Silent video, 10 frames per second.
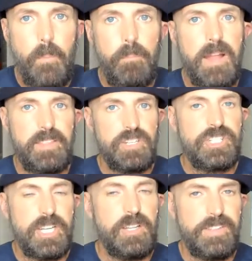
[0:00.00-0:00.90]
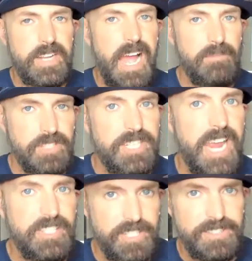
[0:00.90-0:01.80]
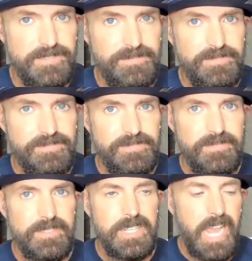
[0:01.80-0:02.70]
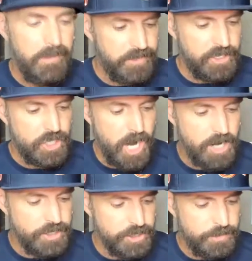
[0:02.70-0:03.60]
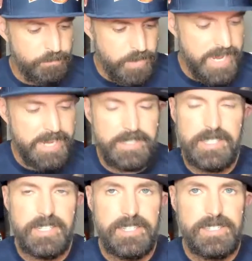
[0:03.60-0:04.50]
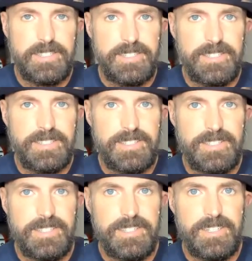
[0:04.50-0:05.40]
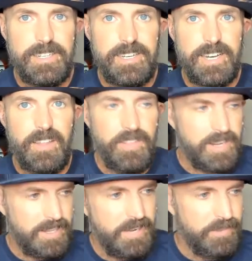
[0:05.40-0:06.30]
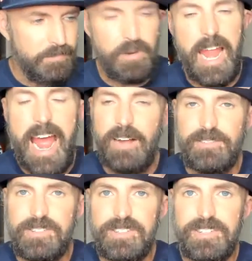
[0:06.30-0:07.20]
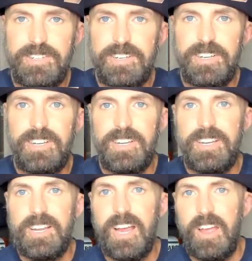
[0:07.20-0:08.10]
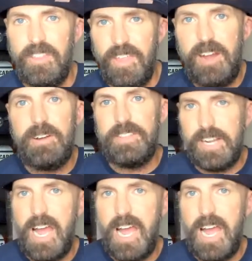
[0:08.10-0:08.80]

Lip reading: But they're still in the conversation. If the Chargers beat the Cleveland Browns, they're in the